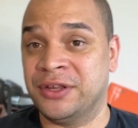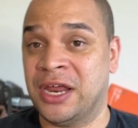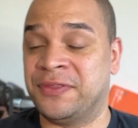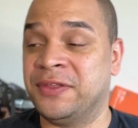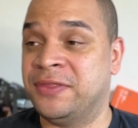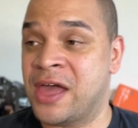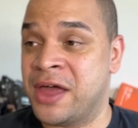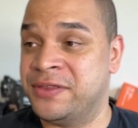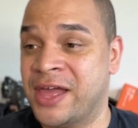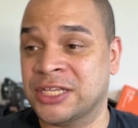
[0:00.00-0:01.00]
And I think
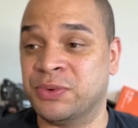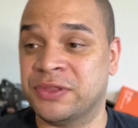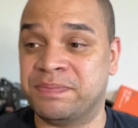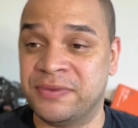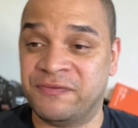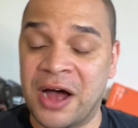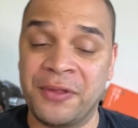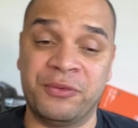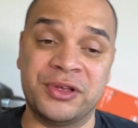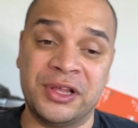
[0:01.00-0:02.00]
that that's what the
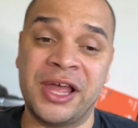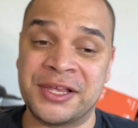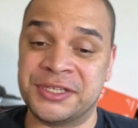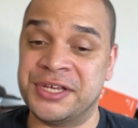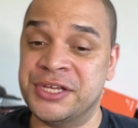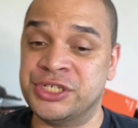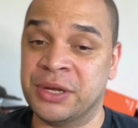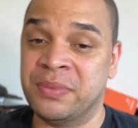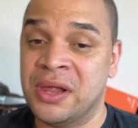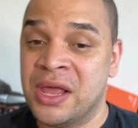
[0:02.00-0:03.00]
father really has to teach
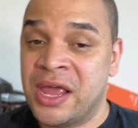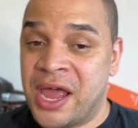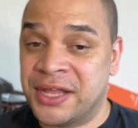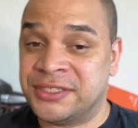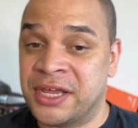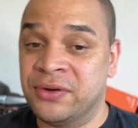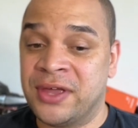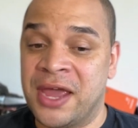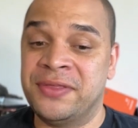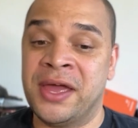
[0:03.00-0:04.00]
him and say,
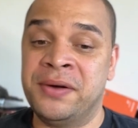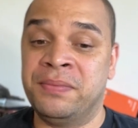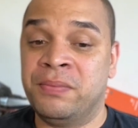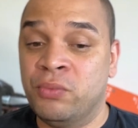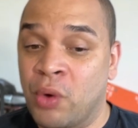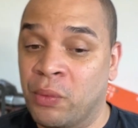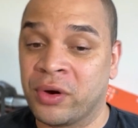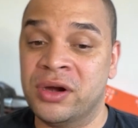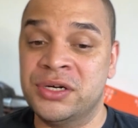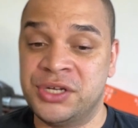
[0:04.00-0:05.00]
okay, then what we're
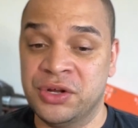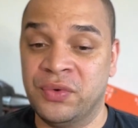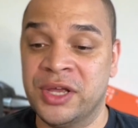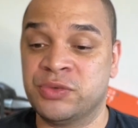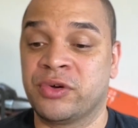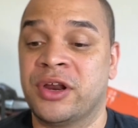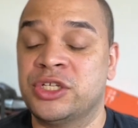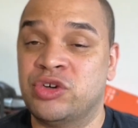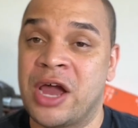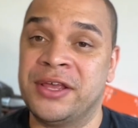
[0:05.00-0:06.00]
going to do is we're going
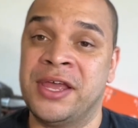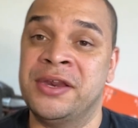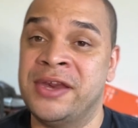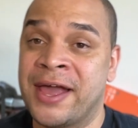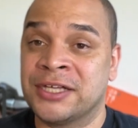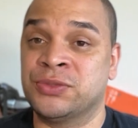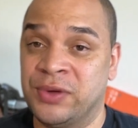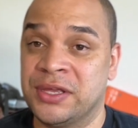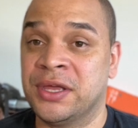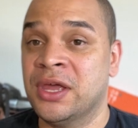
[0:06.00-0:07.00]
to try it again next
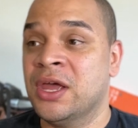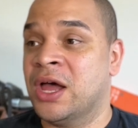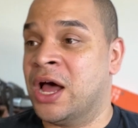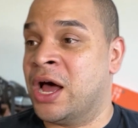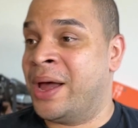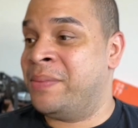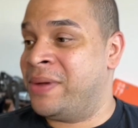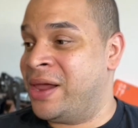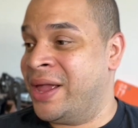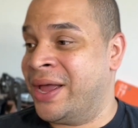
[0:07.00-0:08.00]
week.
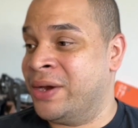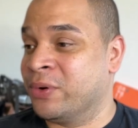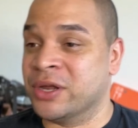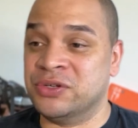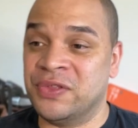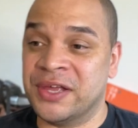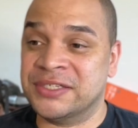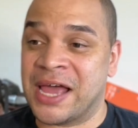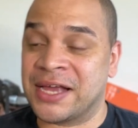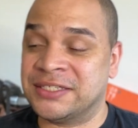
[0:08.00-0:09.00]
And we're going to do the
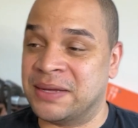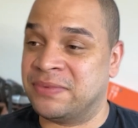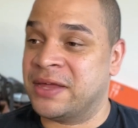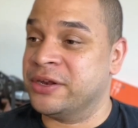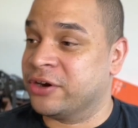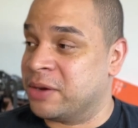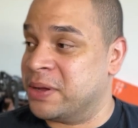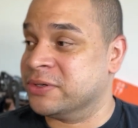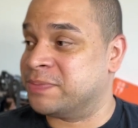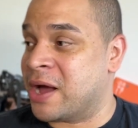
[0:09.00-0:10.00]
exact same thing. You're going to be
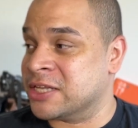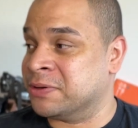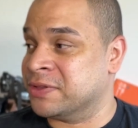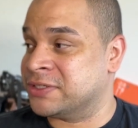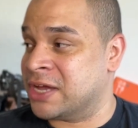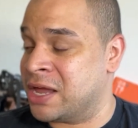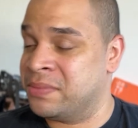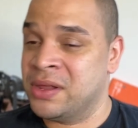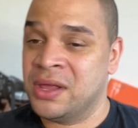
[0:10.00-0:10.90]
responsible this time.